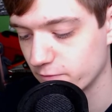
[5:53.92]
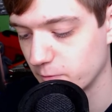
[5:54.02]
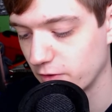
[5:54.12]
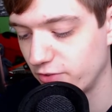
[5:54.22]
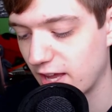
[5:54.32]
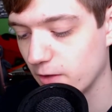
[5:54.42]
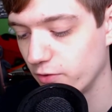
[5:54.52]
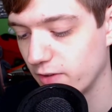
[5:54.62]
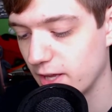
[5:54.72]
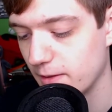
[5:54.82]
from the sounds
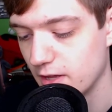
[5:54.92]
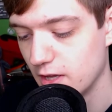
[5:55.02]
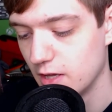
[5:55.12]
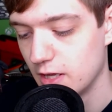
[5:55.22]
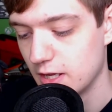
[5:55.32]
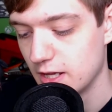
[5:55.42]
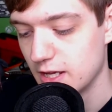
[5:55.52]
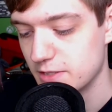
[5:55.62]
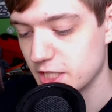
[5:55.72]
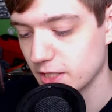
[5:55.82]
of it,
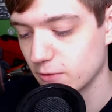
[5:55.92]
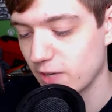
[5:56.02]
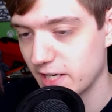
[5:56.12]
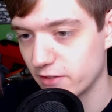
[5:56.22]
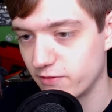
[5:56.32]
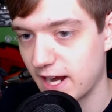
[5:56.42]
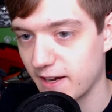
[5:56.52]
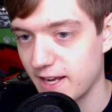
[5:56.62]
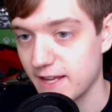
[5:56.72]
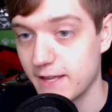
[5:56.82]
Chilling Reign is
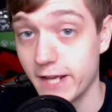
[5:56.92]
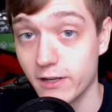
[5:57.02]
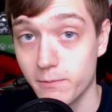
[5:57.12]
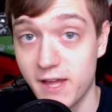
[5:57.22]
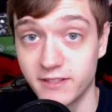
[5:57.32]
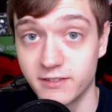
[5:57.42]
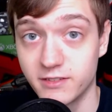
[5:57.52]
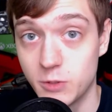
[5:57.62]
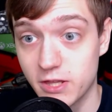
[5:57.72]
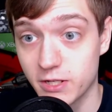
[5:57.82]
very hit or miss.
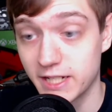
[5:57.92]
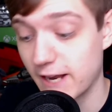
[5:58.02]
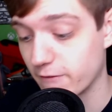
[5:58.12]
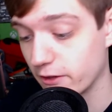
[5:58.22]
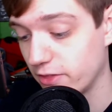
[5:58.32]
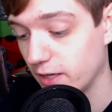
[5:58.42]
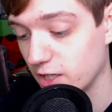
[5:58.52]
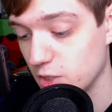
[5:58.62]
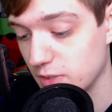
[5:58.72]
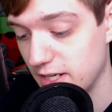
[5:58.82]
You either get everything or
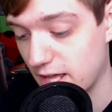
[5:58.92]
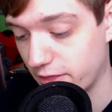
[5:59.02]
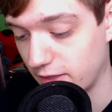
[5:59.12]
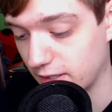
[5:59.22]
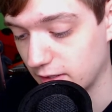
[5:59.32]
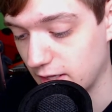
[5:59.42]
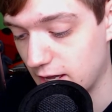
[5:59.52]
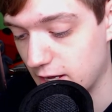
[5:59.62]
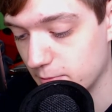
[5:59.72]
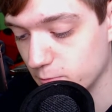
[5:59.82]
you get nothing,
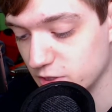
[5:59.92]
um,